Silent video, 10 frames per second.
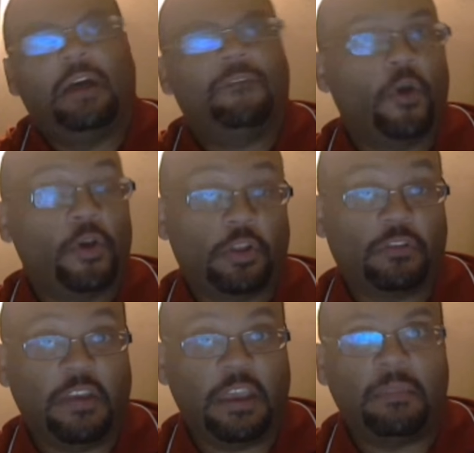a very good
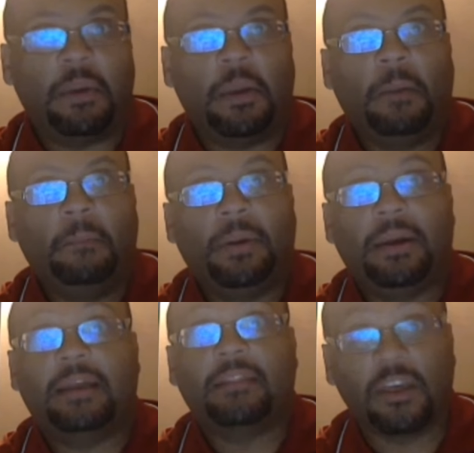team,
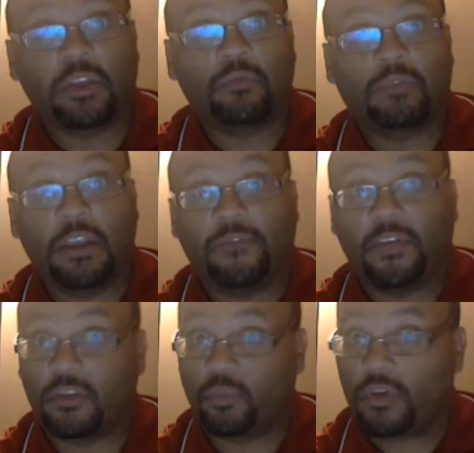but at least their
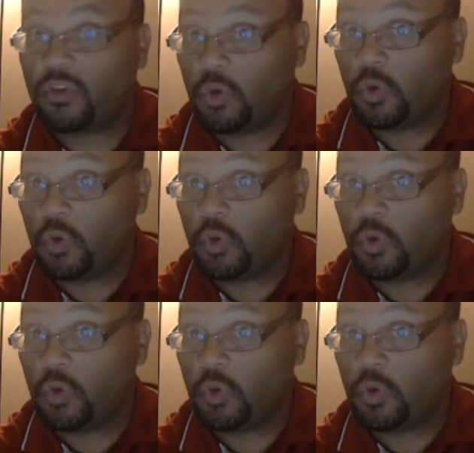defense wasn't too